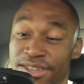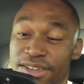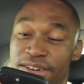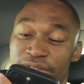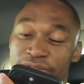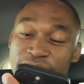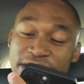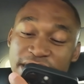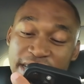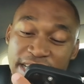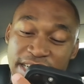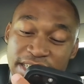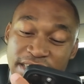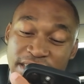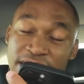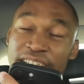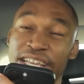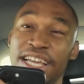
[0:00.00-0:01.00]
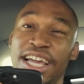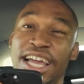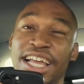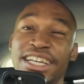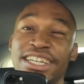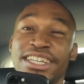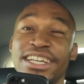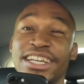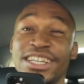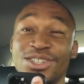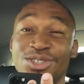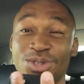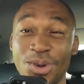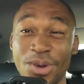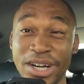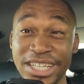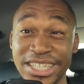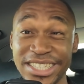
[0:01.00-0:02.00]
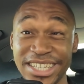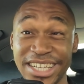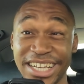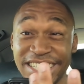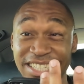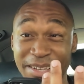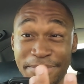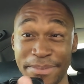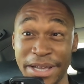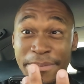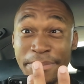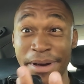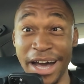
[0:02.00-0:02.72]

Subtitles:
sort of jazz, and insurance is a big